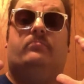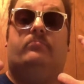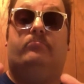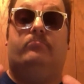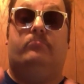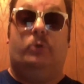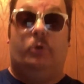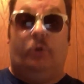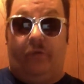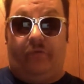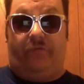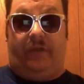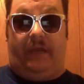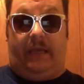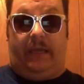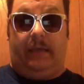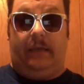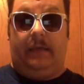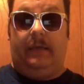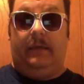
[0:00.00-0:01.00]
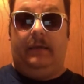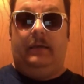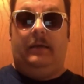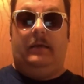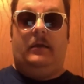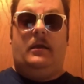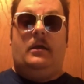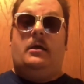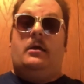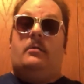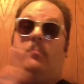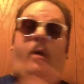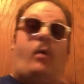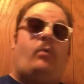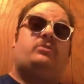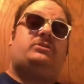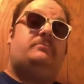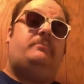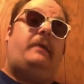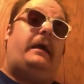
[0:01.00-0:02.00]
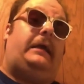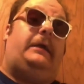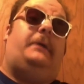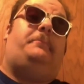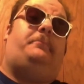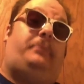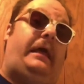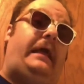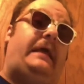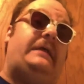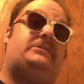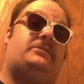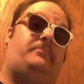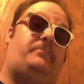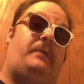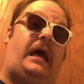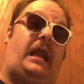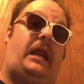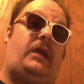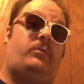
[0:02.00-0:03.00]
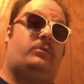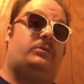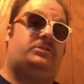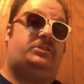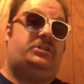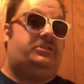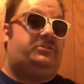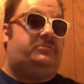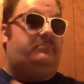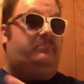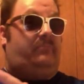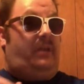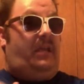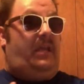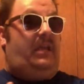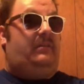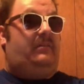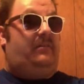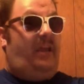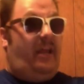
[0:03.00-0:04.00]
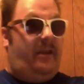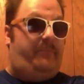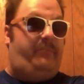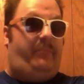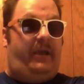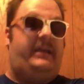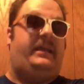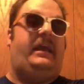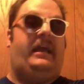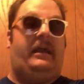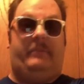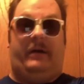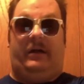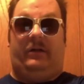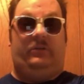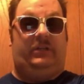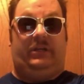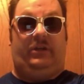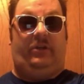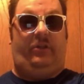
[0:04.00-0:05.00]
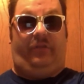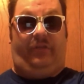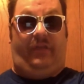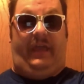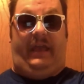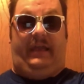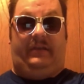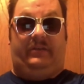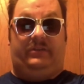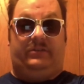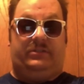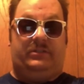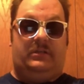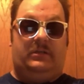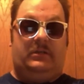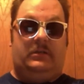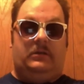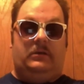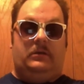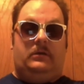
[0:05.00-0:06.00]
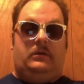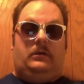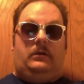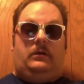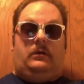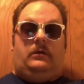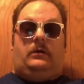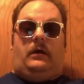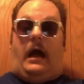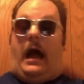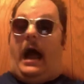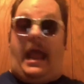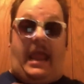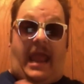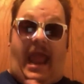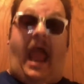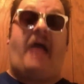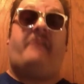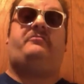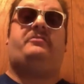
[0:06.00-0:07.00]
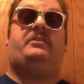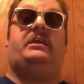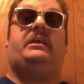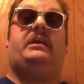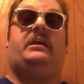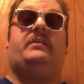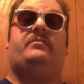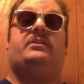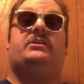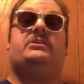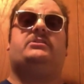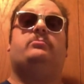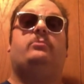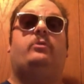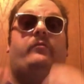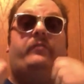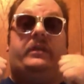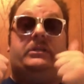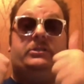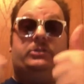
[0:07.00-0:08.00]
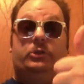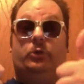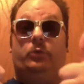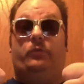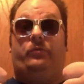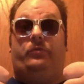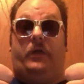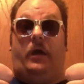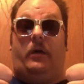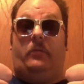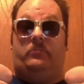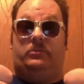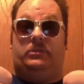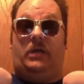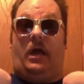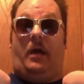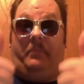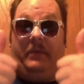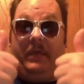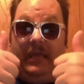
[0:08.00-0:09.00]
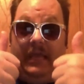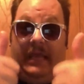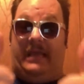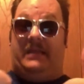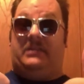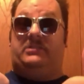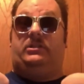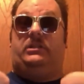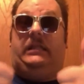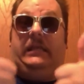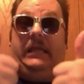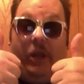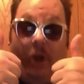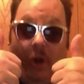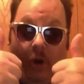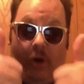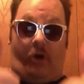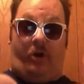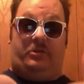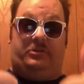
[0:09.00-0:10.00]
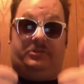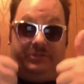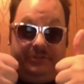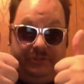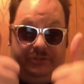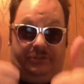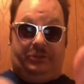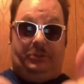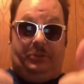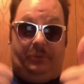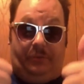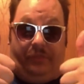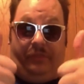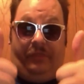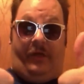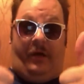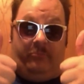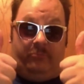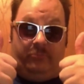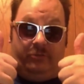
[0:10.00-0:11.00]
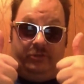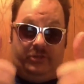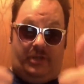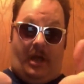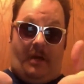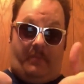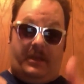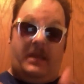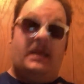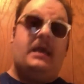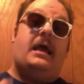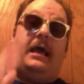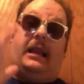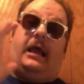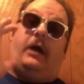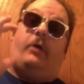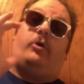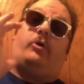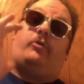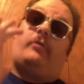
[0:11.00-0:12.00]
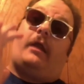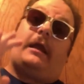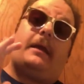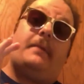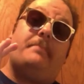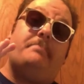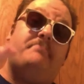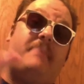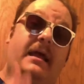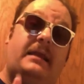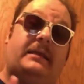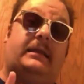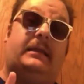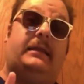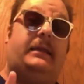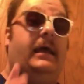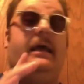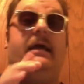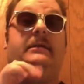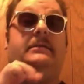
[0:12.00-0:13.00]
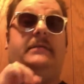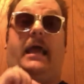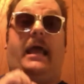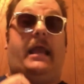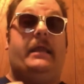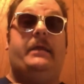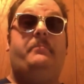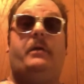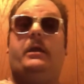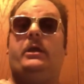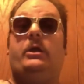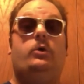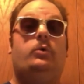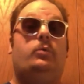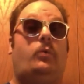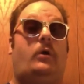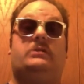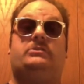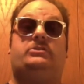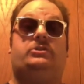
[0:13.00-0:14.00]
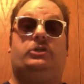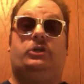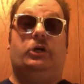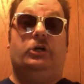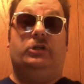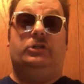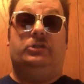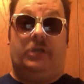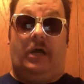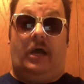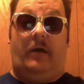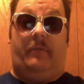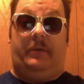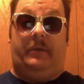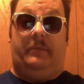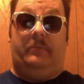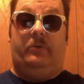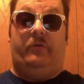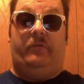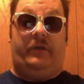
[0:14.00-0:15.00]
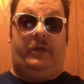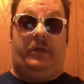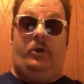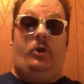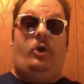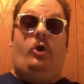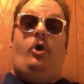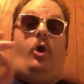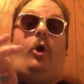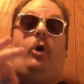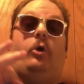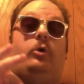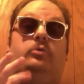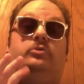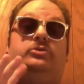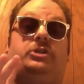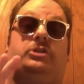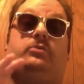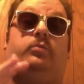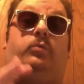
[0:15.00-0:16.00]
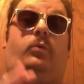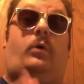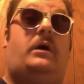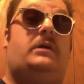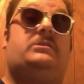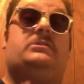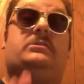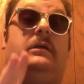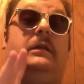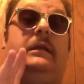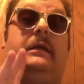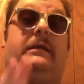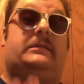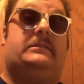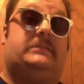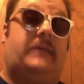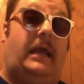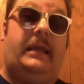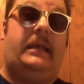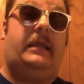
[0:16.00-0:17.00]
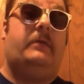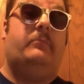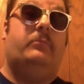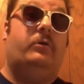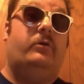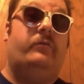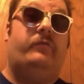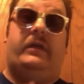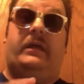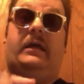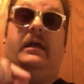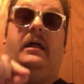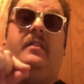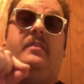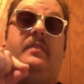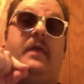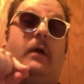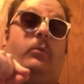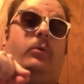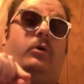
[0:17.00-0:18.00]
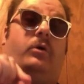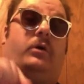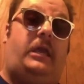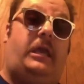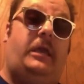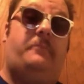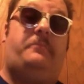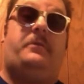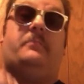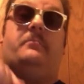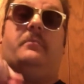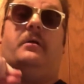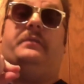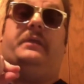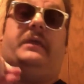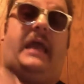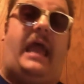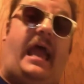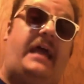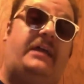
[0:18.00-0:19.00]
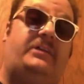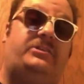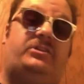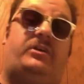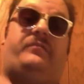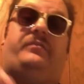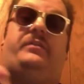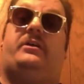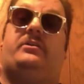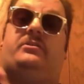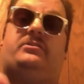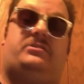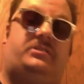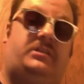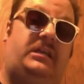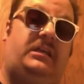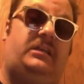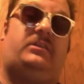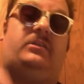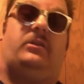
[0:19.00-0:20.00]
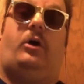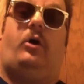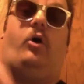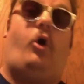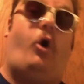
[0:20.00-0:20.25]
movie. Most of my complaints about it was just me nitpicking about little things. I have to give this movie two thumbs up. Easily earns two thumbs up. And I would recommend it to anybody who wants a good zombie movie or who just wants an exciting movie that will keep them on the edge of their seat the